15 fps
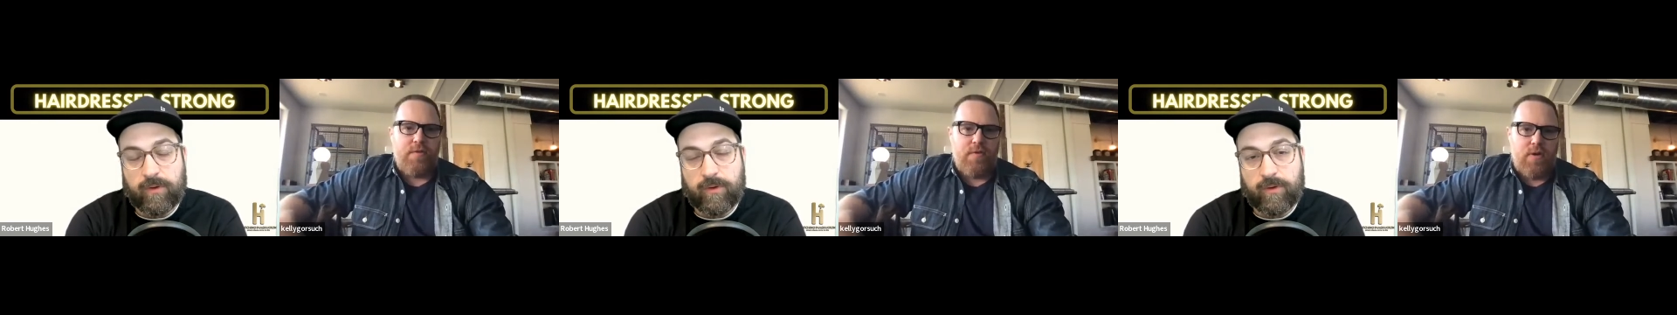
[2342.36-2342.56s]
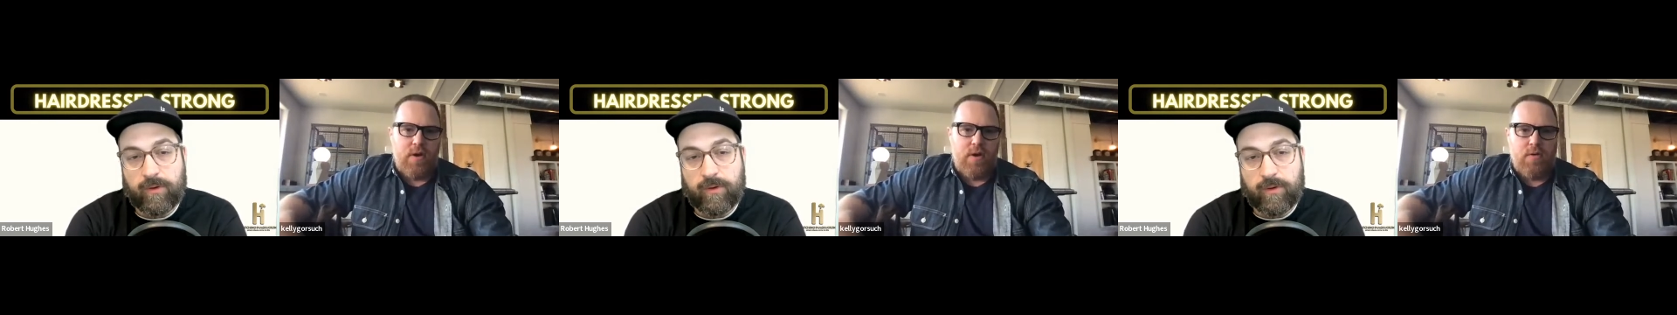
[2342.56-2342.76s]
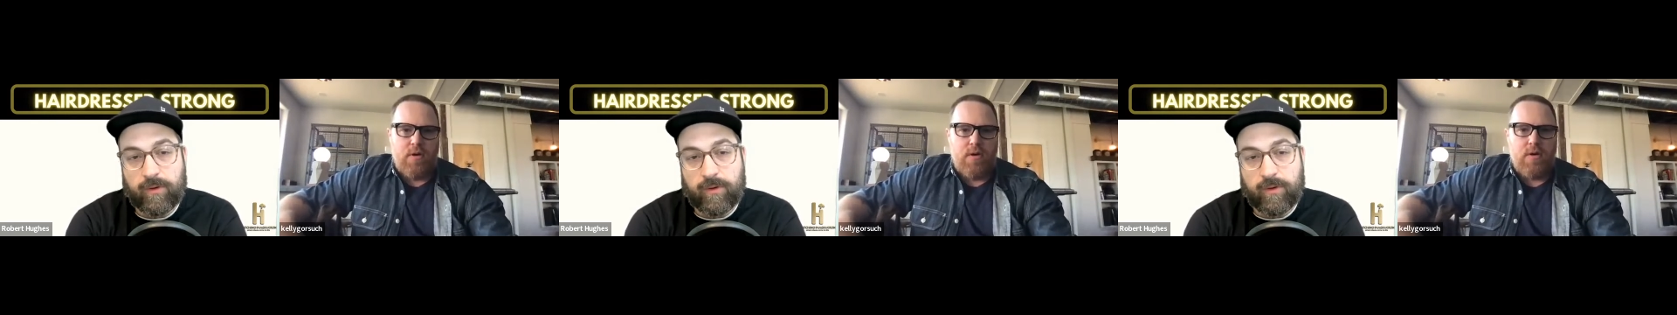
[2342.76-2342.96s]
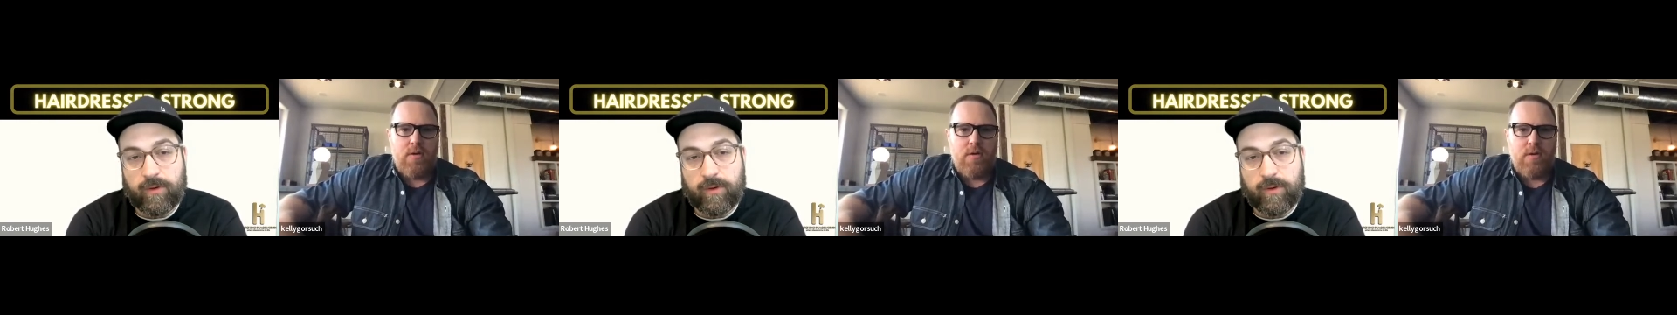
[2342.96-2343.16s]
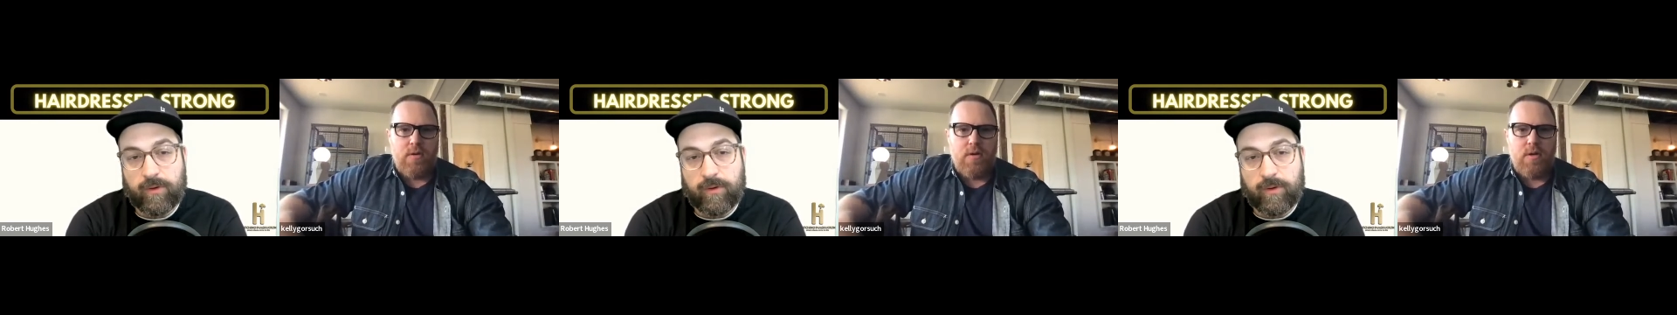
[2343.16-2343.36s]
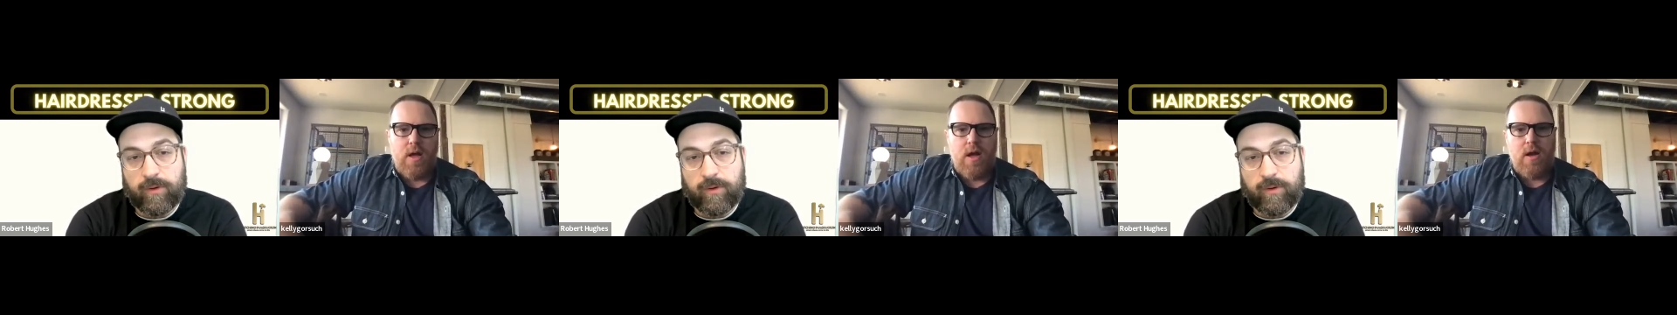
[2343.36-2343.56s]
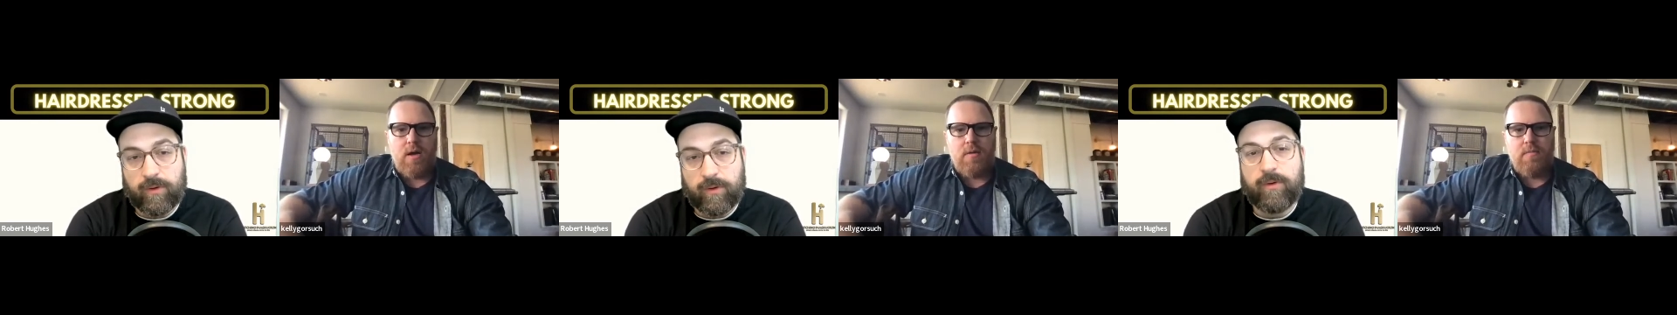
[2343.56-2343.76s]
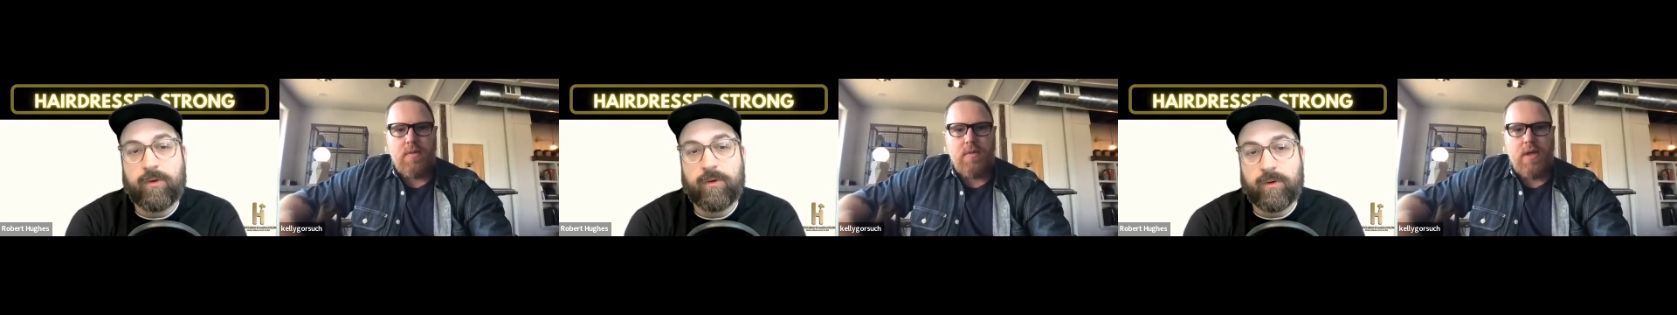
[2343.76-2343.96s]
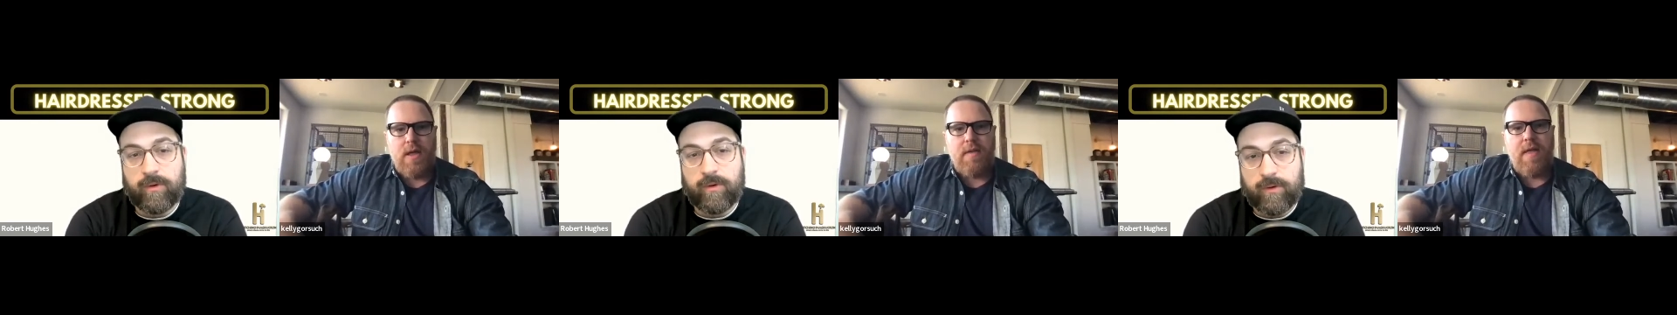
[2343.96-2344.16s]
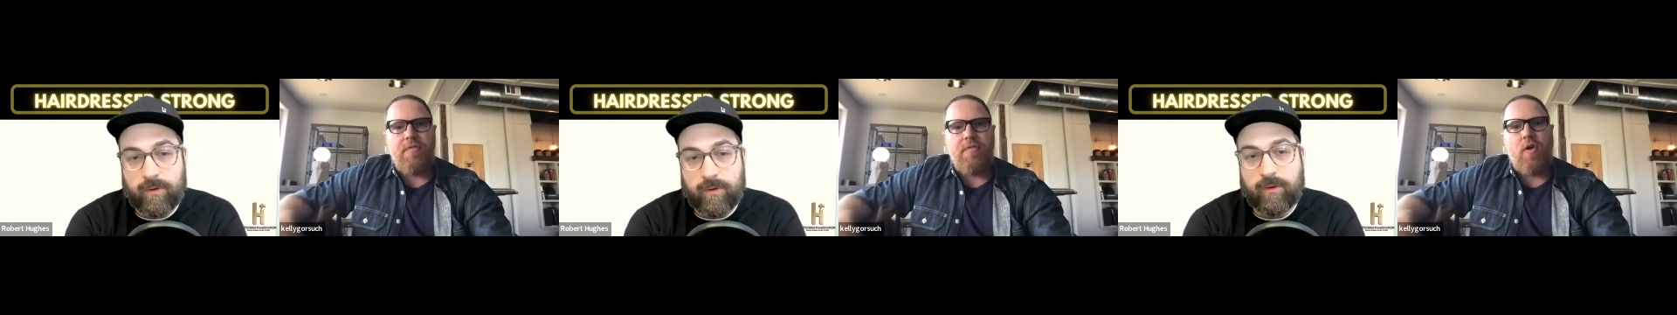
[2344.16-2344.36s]
Speaker 1: a salon owner, um,
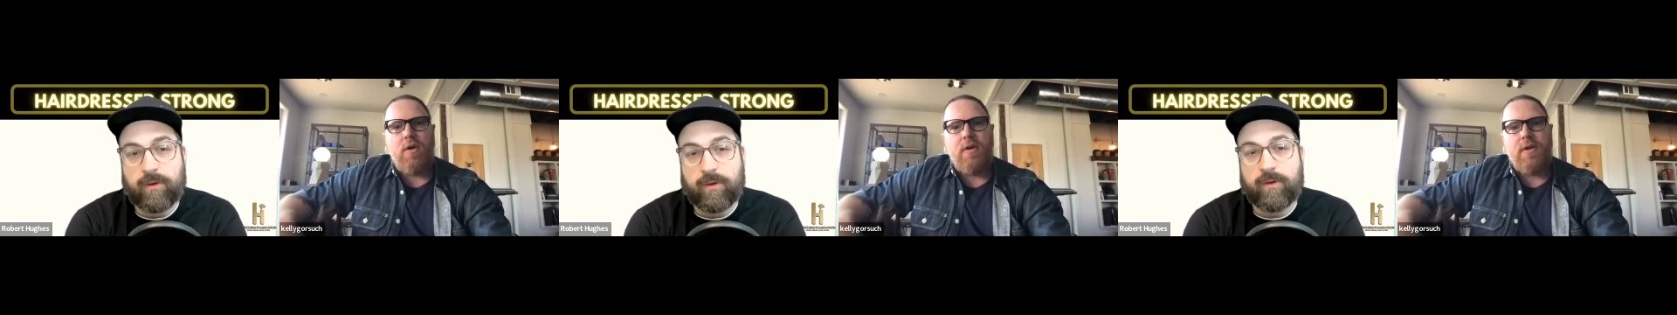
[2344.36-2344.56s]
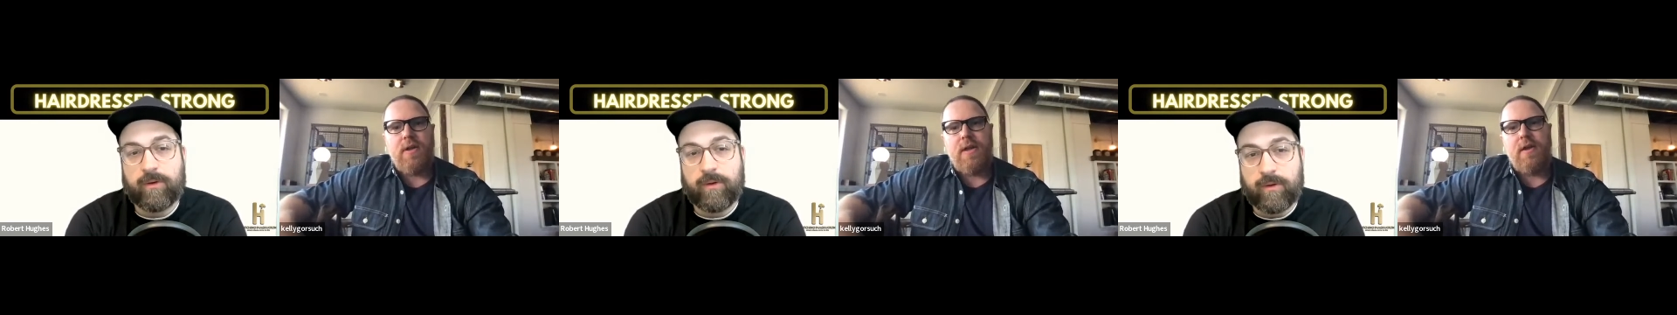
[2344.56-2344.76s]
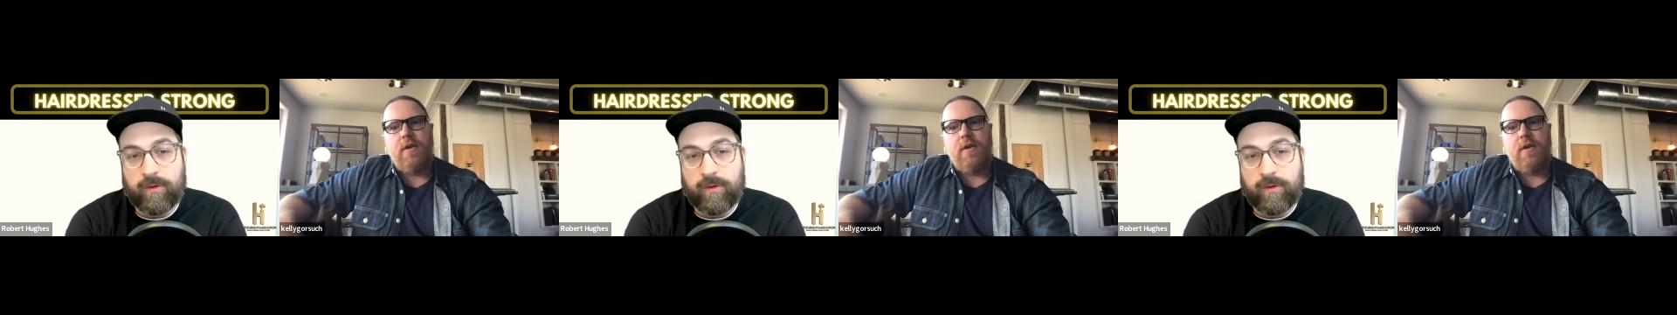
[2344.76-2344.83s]
and that's hard to